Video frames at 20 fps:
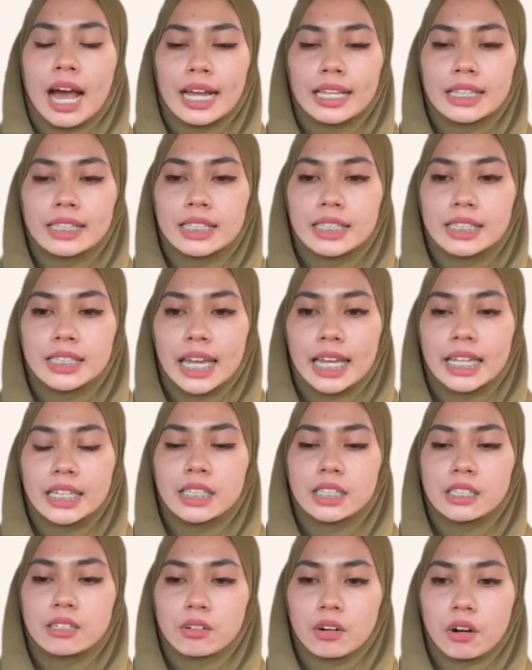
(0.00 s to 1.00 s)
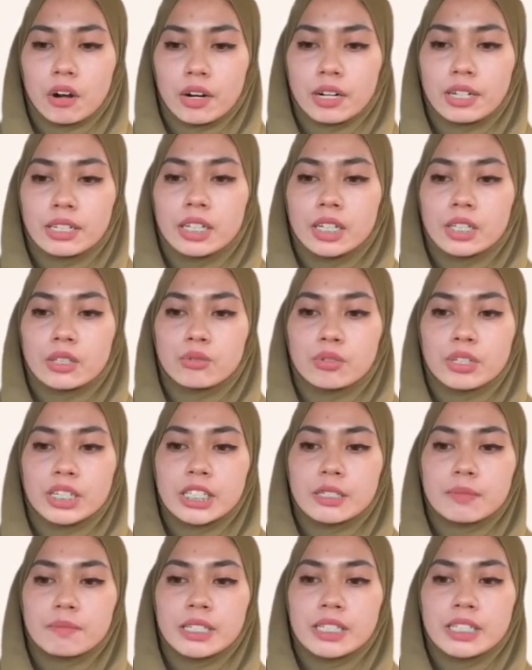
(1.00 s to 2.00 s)
other than the court to
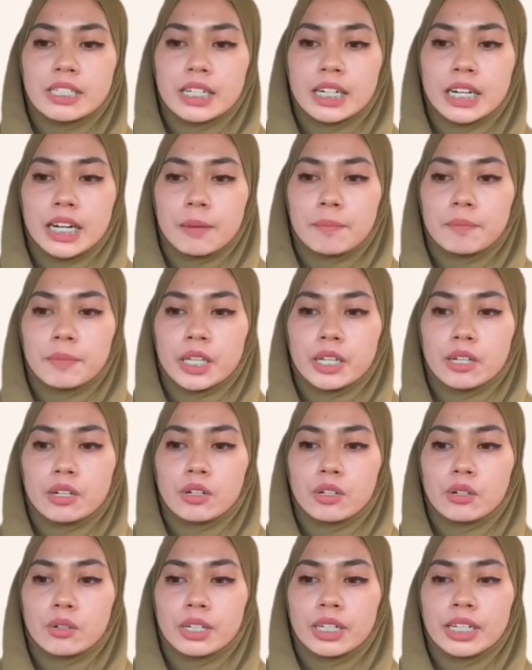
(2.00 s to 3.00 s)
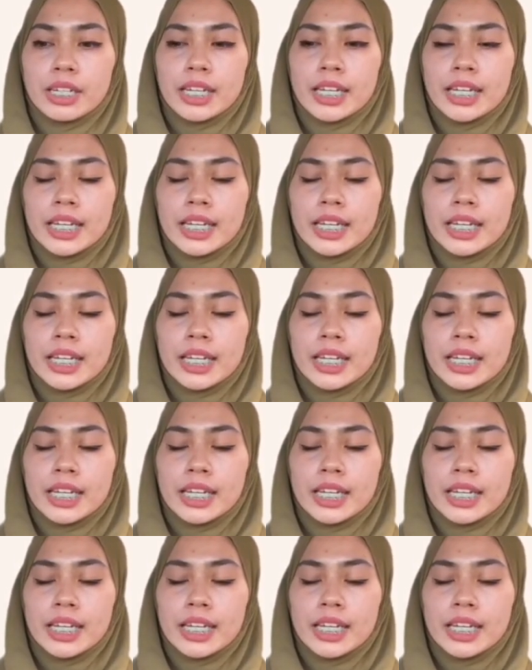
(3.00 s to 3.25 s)
dismiss claim include